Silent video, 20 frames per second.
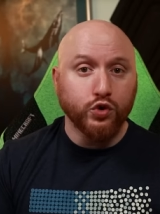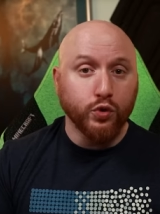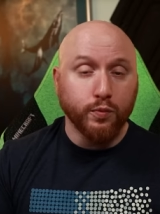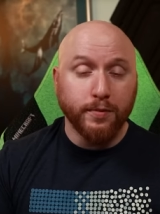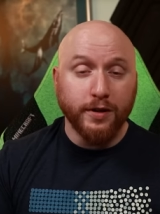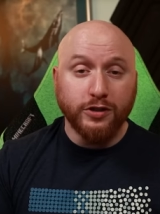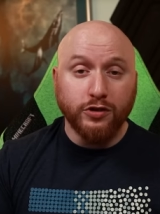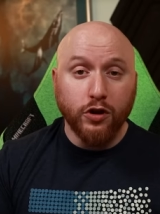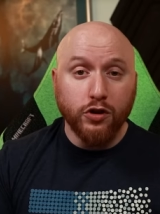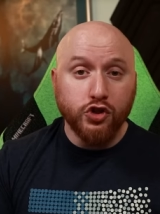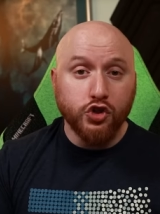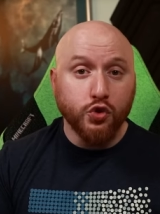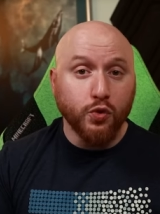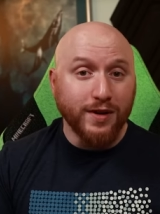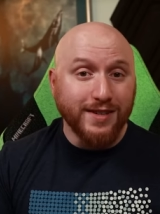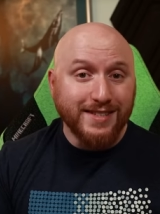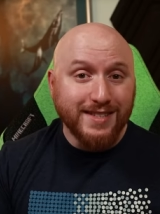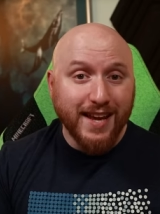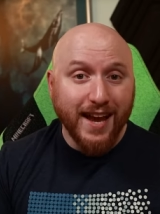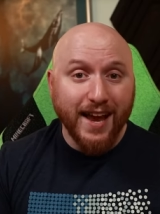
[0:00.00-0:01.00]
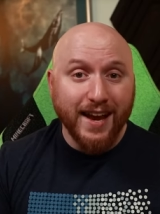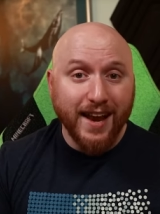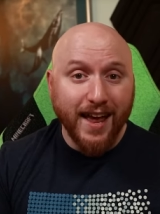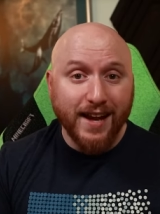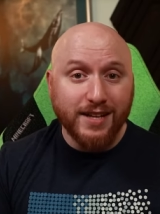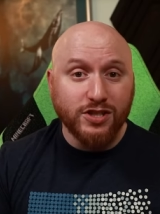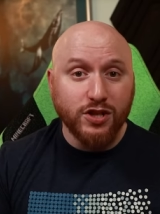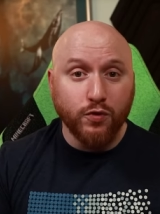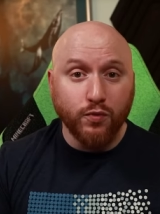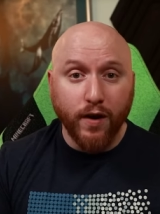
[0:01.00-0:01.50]
would be close to a
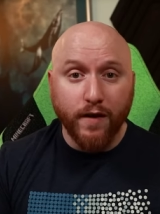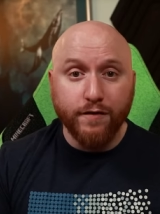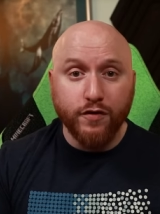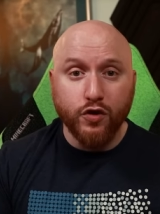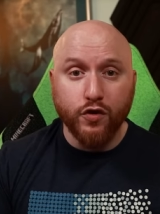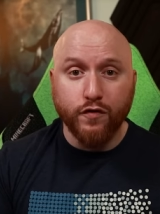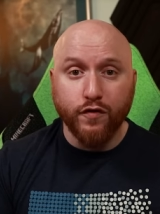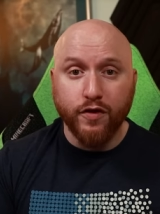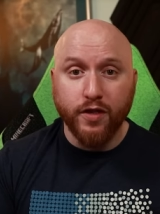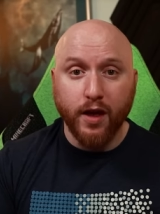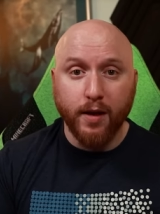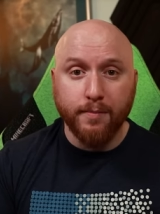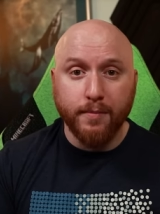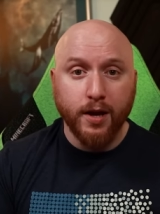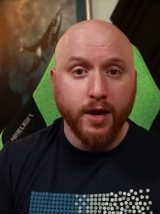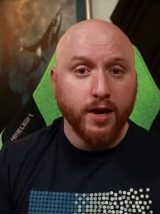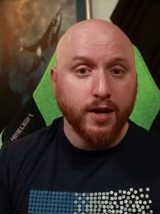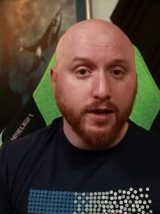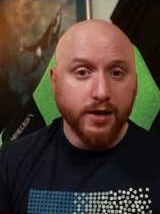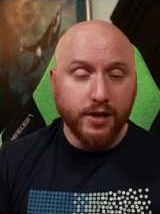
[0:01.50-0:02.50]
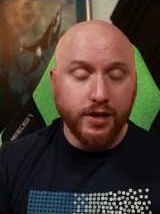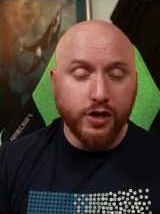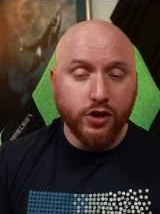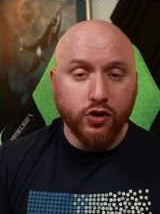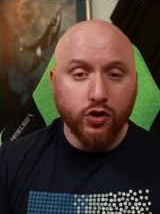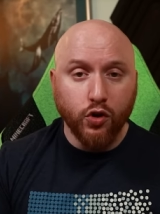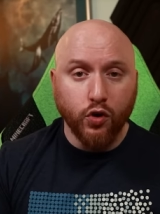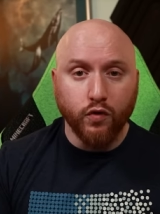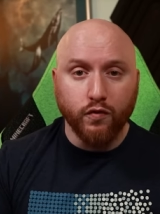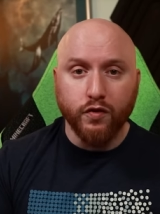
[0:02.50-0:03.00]
10x in revenue for them year
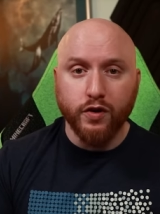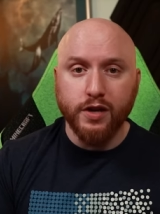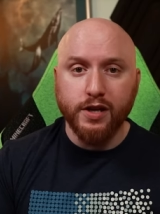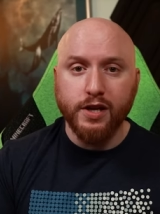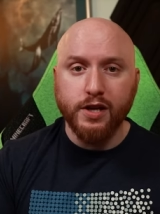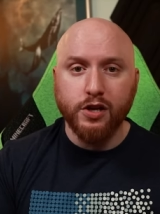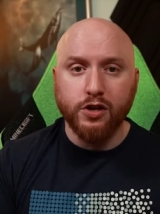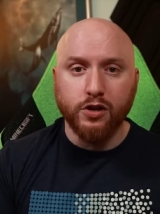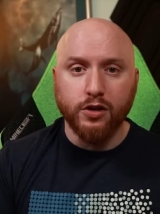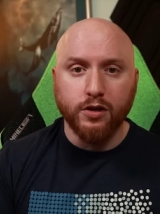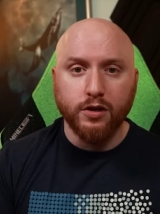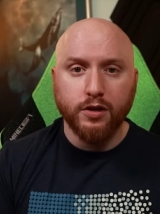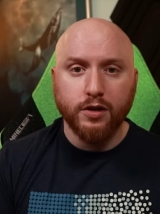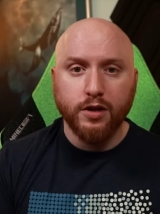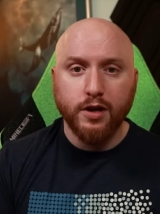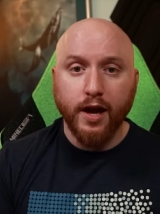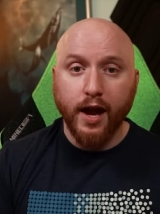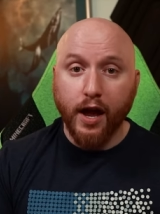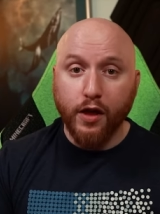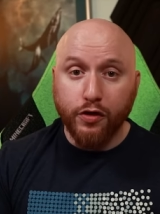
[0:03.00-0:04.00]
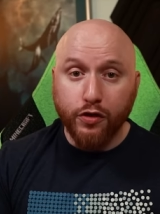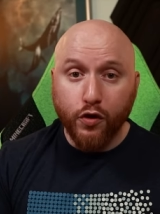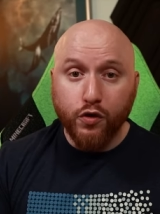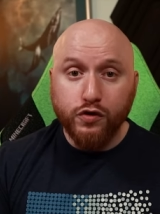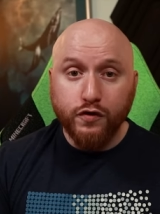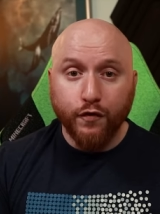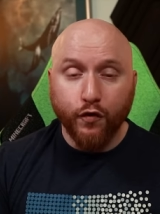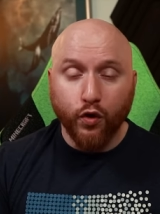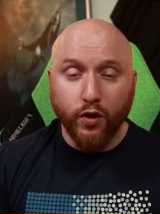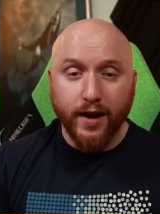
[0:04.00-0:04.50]
over year. And those
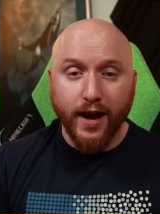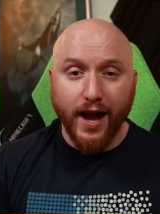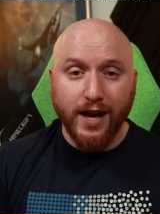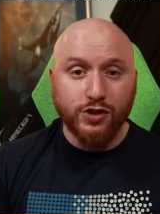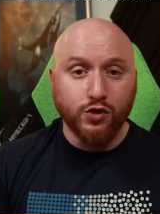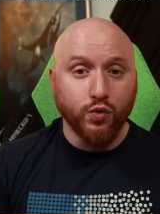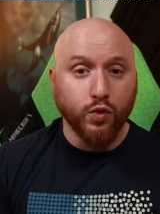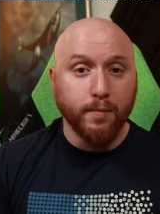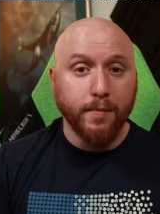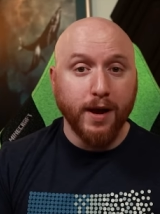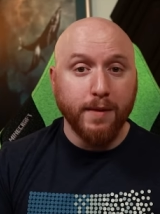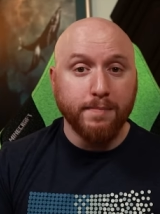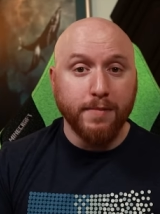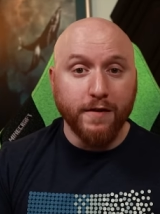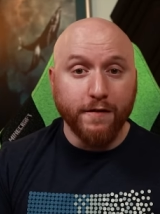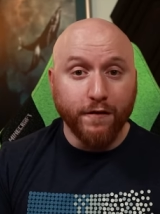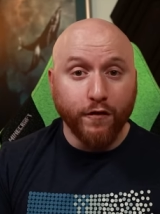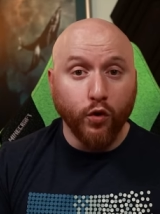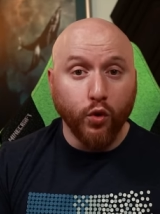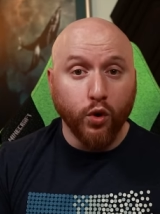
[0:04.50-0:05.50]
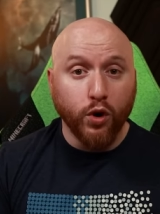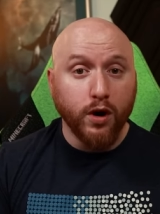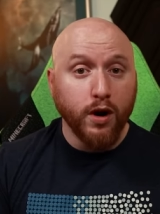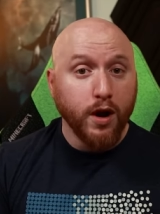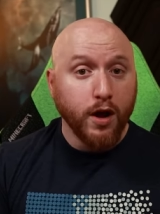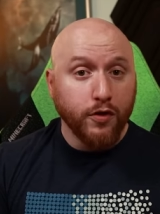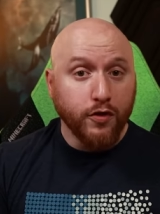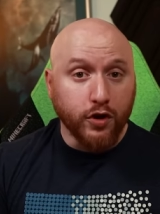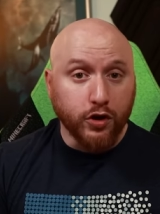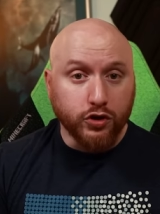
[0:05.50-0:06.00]
forecasts were made before
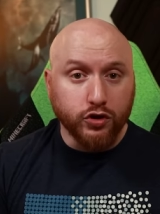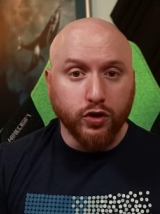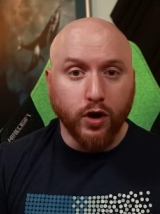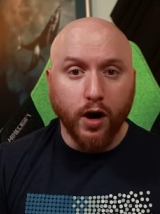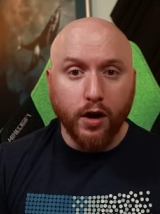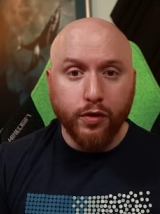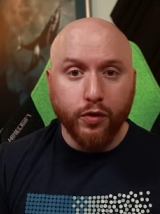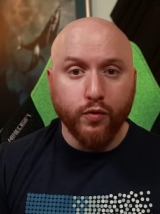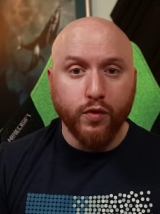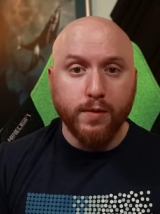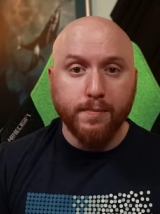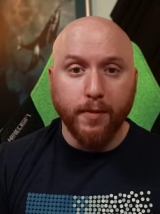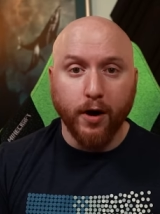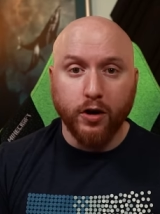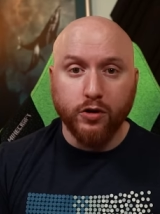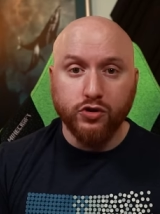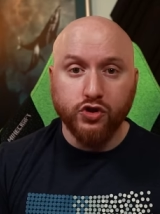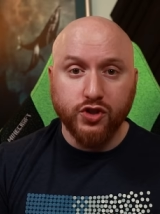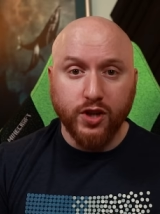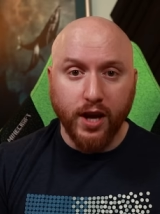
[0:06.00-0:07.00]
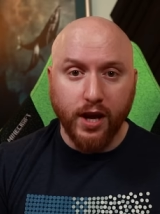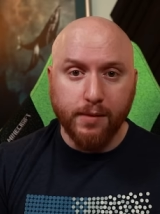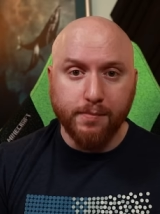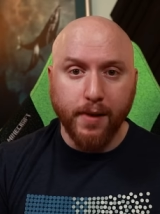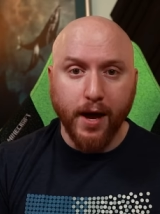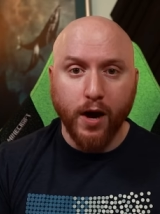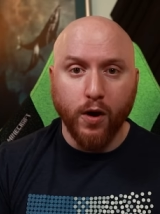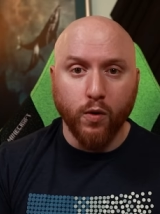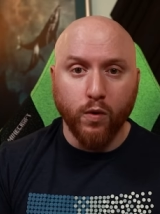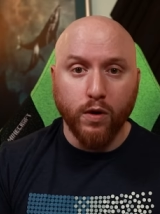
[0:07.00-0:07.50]
their Claude 3 models came
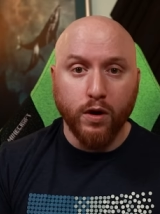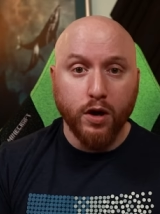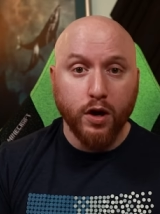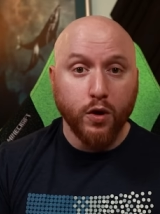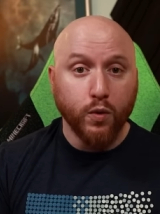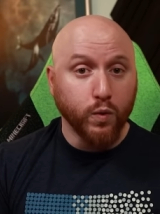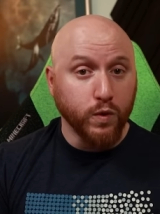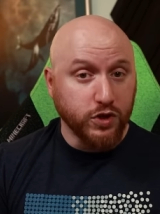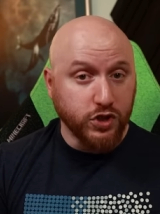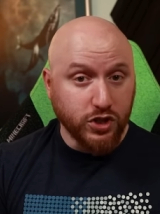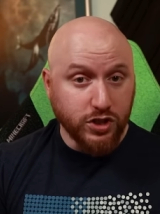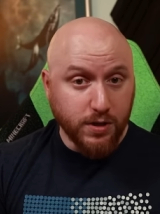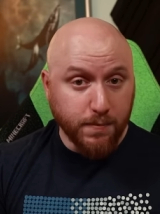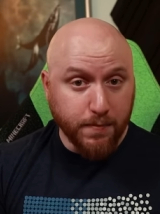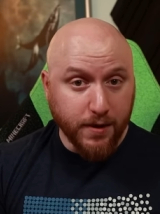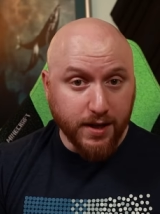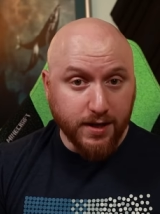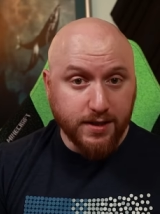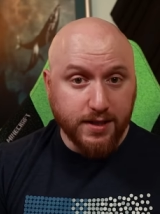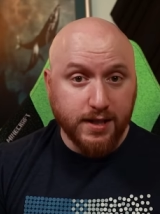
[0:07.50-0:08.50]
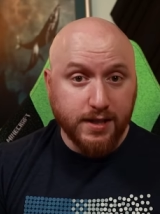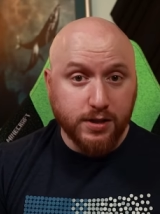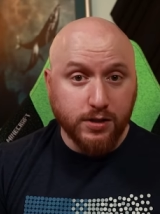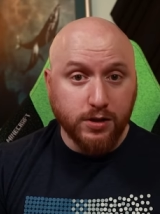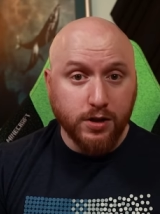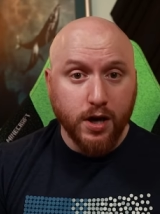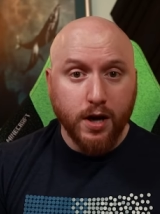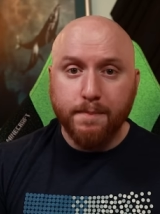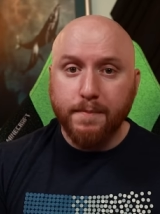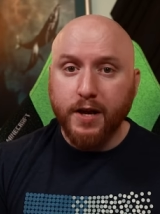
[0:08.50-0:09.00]
out, which is a big
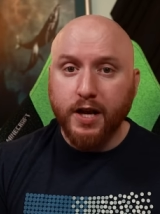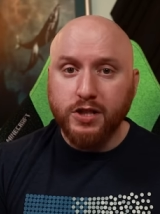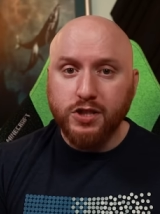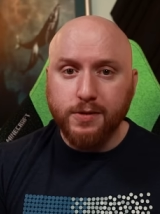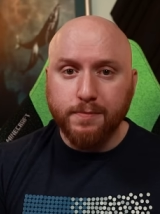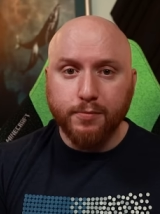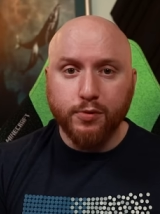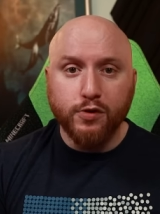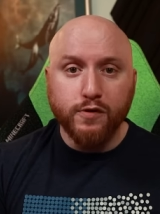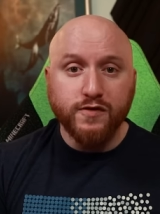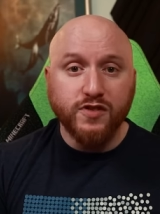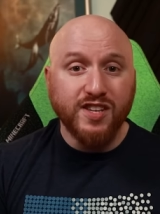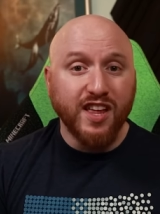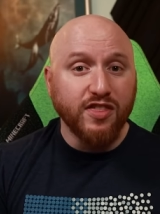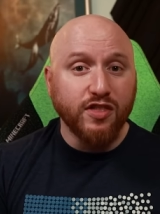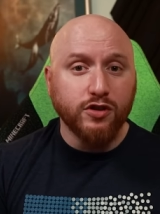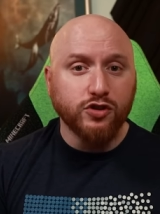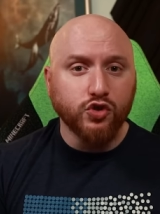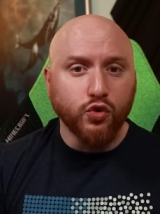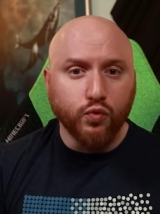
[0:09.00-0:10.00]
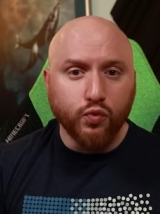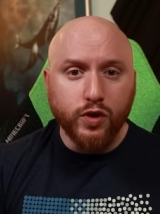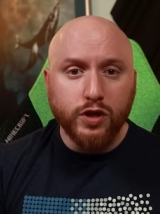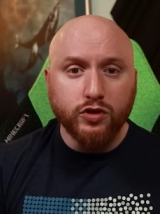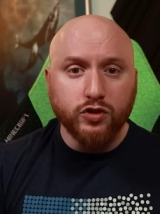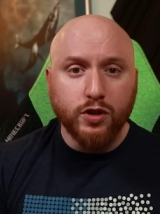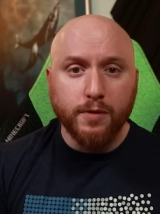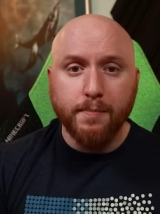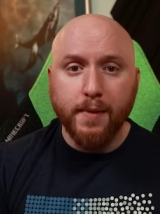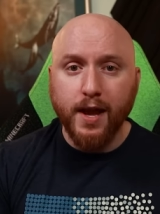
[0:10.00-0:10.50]
deal because it proves that there's real
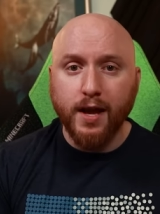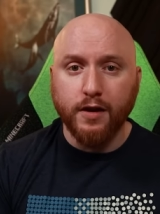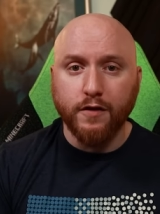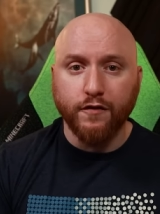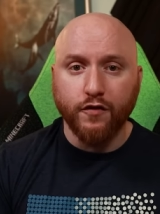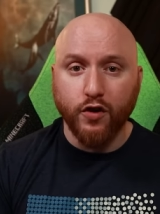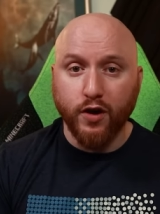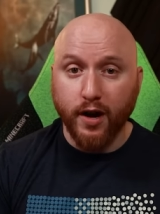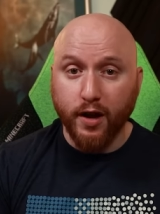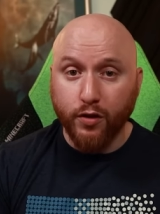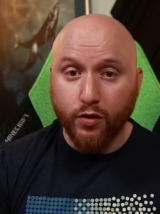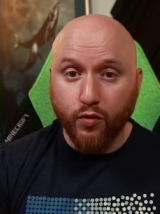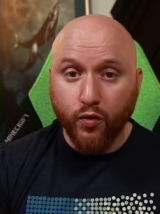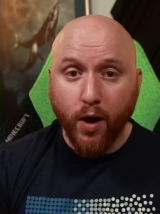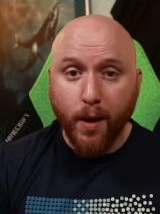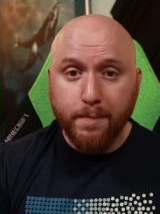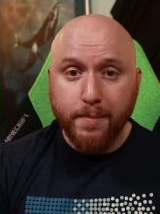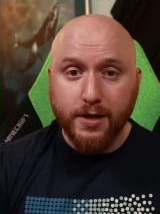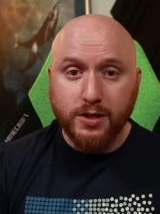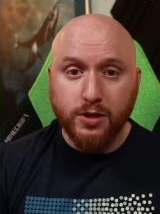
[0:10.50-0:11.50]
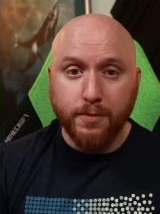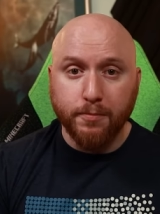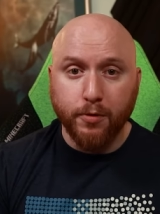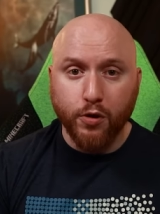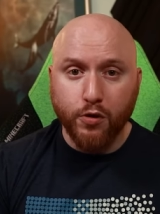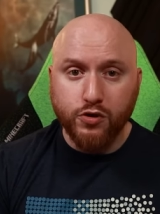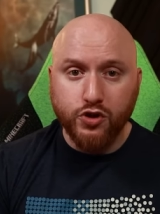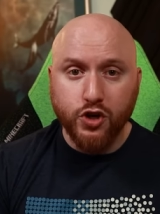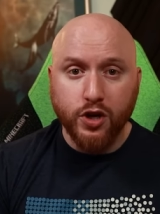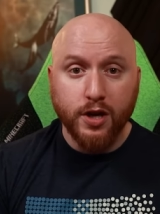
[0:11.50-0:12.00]
demand for Anthropic's
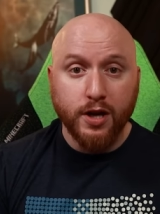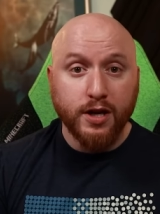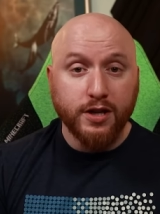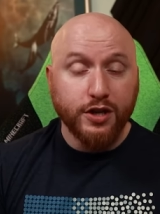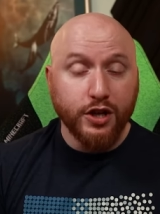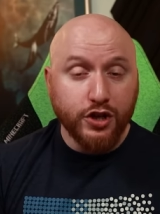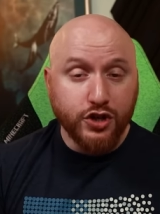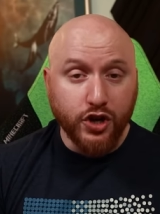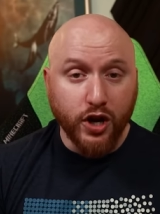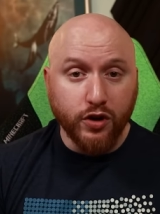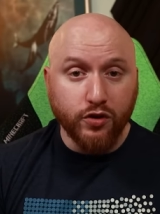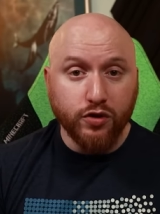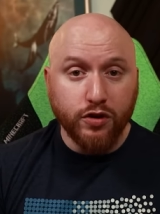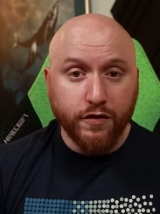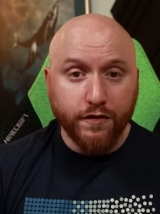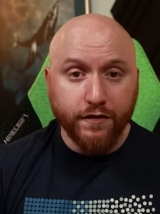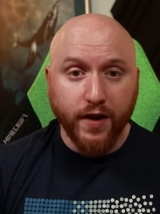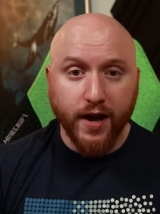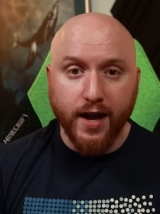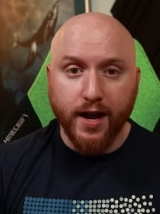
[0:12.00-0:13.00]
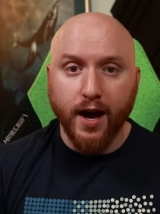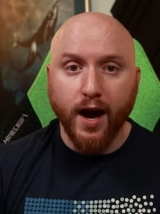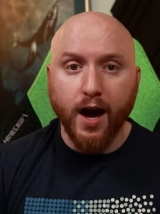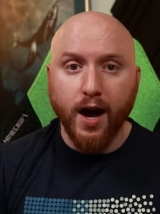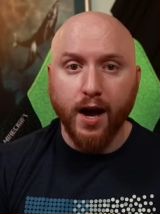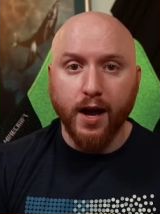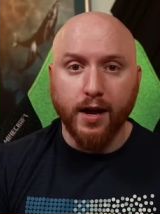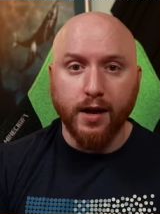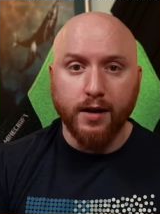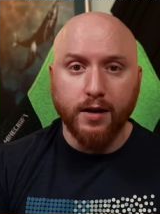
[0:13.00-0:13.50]
approach to generative
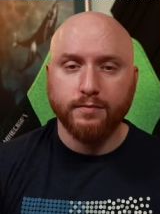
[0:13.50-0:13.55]
AI.